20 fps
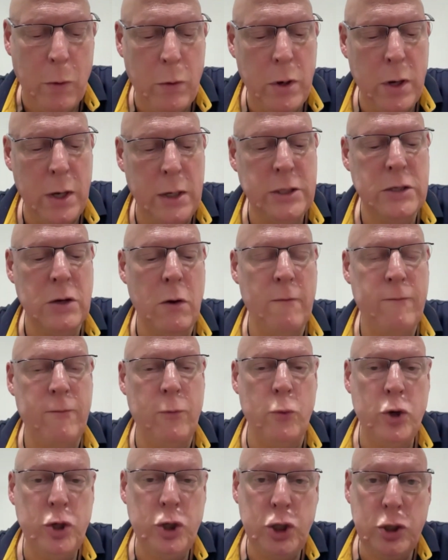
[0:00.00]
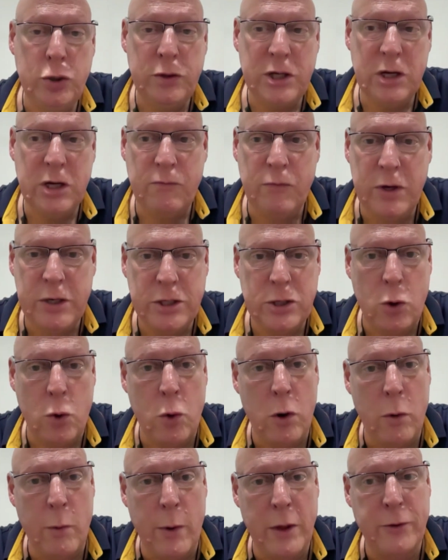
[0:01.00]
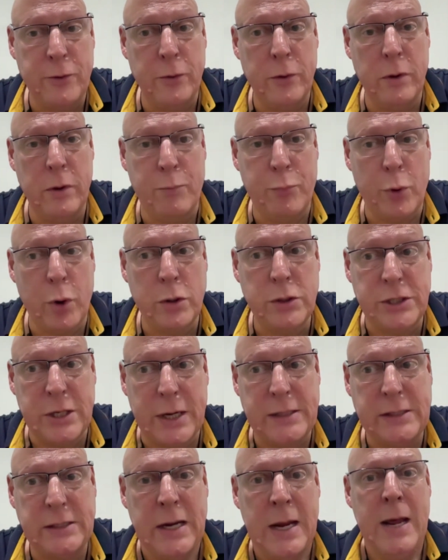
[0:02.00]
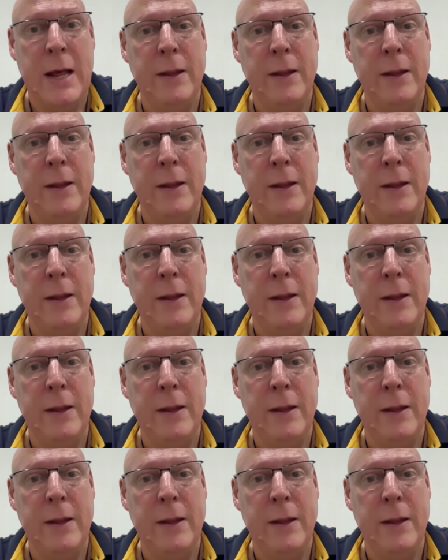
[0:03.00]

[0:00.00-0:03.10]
Okay, so reducing risk all the way through the process,